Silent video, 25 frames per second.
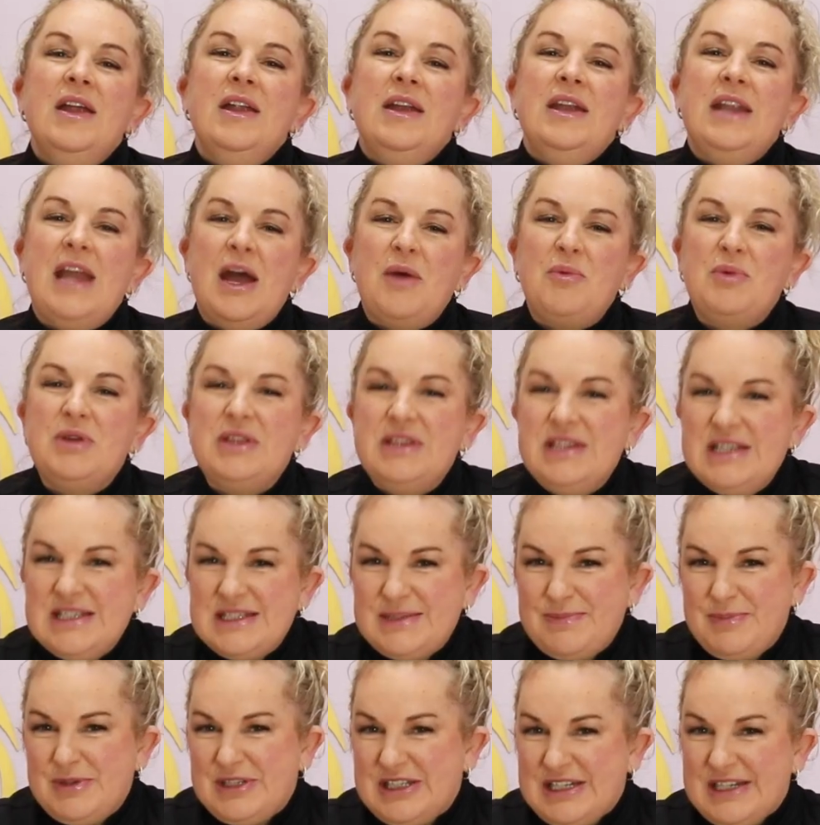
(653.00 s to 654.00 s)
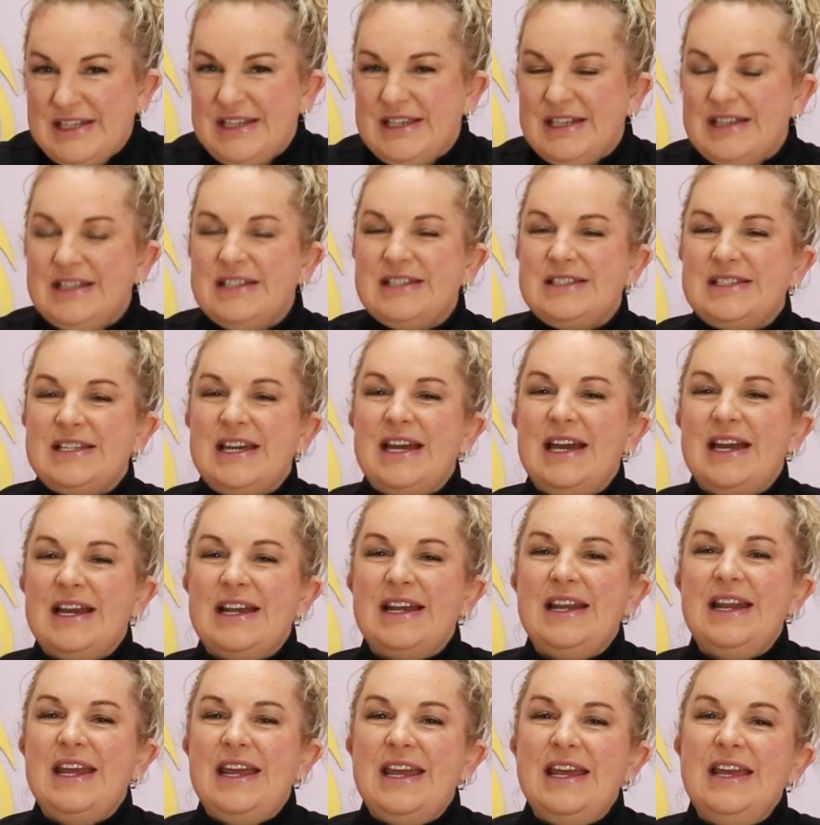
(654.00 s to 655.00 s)
Now with this particular
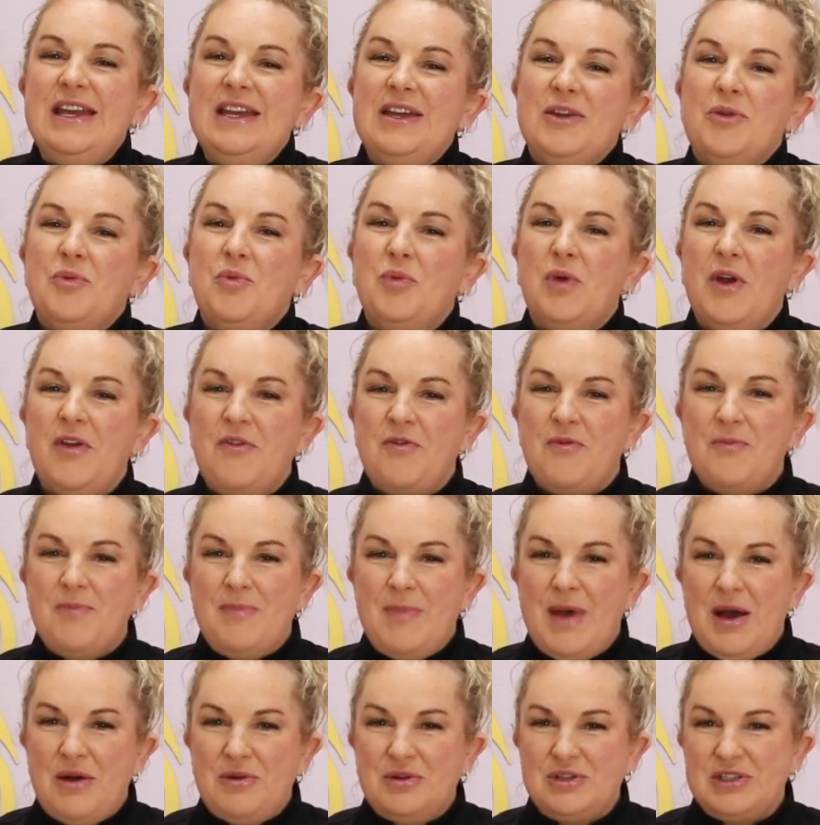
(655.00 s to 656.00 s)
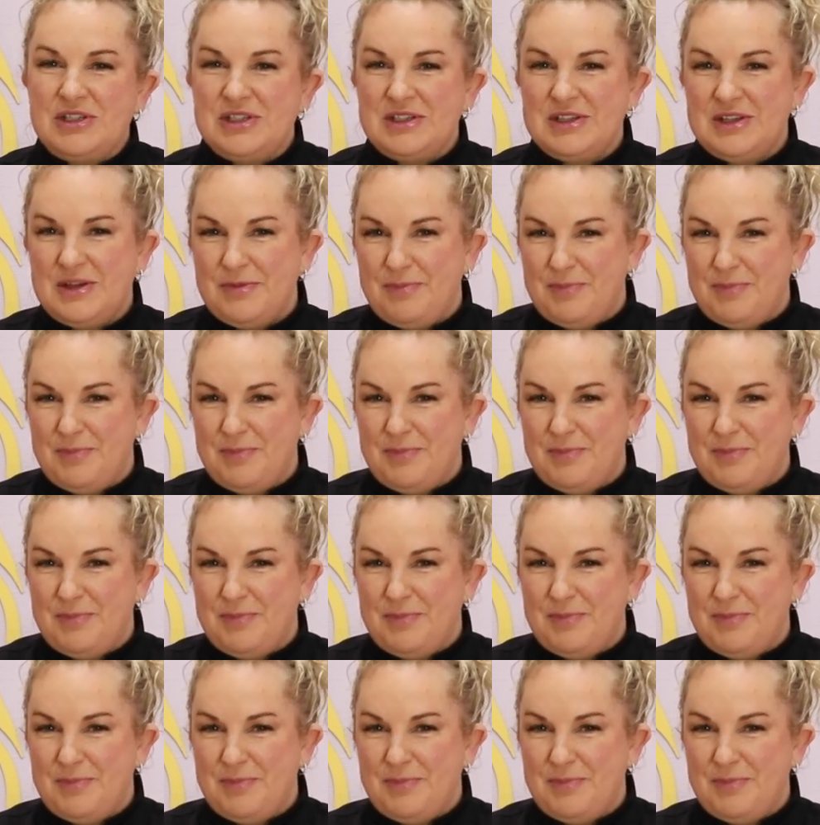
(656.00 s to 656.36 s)
technique, we've melted the